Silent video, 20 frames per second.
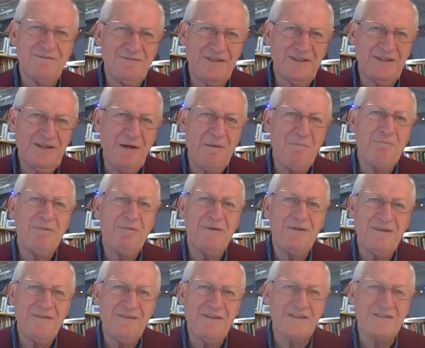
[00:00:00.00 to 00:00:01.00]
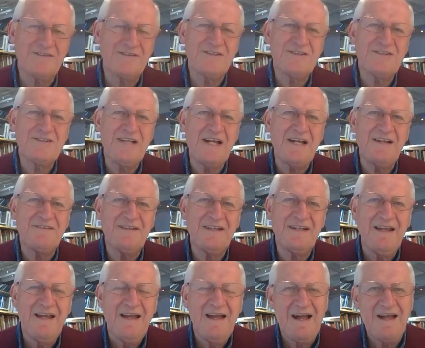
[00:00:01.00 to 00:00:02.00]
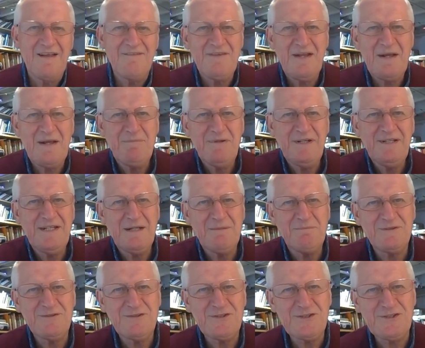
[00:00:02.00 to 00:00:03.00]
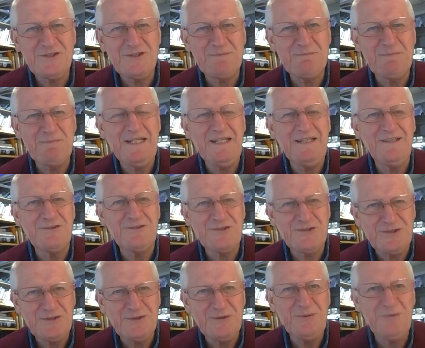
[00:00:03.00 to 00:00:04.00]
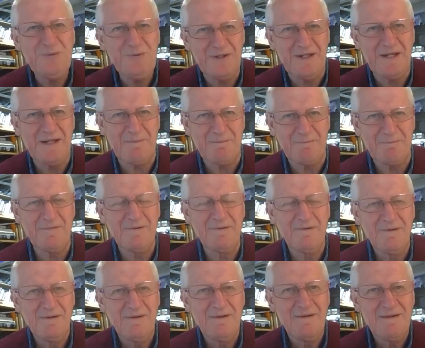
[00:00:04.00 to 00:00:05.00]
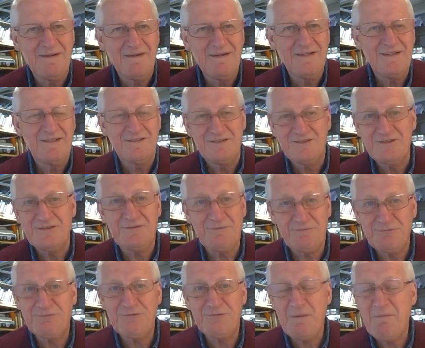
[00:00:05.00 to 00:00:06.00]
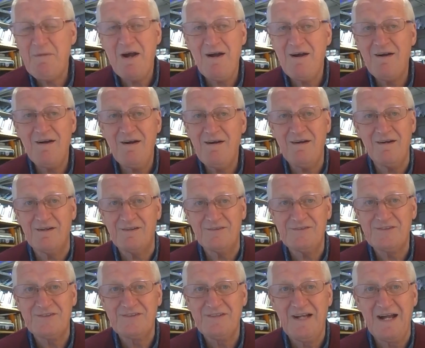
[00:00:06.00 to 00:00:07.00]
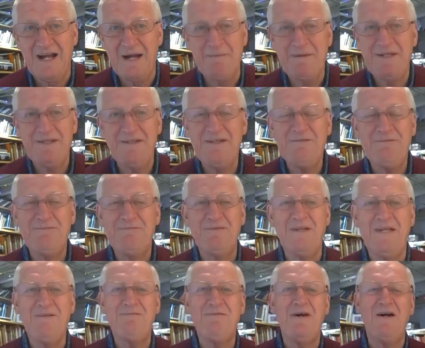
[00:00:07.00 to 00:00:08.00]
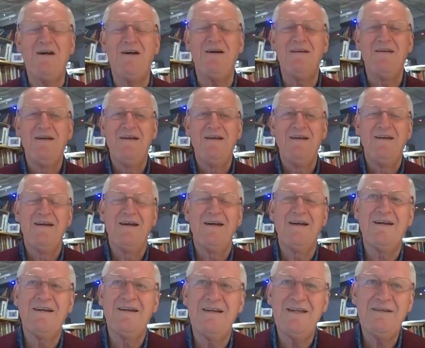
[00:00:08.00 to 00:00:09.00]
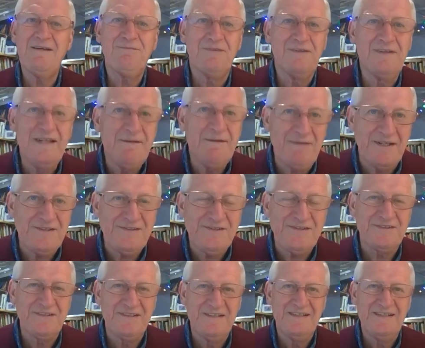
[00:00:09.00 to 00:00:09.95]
the company, the understanding, and then being able to speak to them from our heart. I mean, if if our uh, if live it